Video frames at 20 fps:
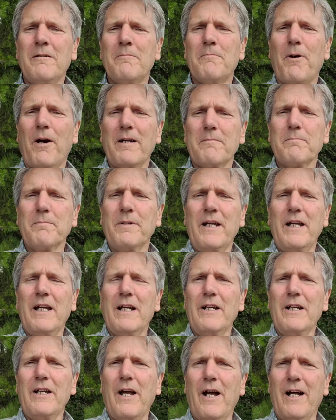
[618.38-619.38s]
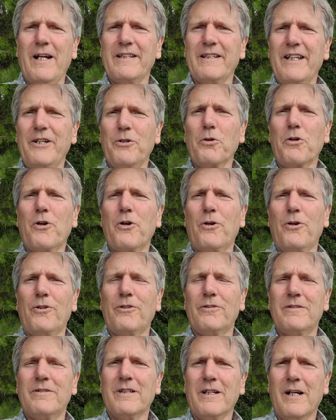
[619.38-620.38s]
Bratmi Ilian
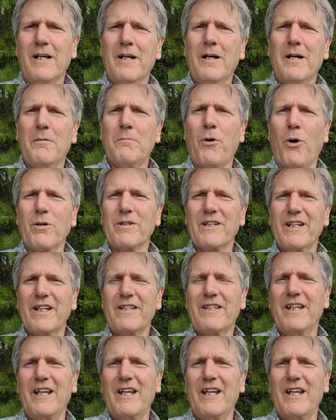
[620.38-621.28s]
Ilko, Bog da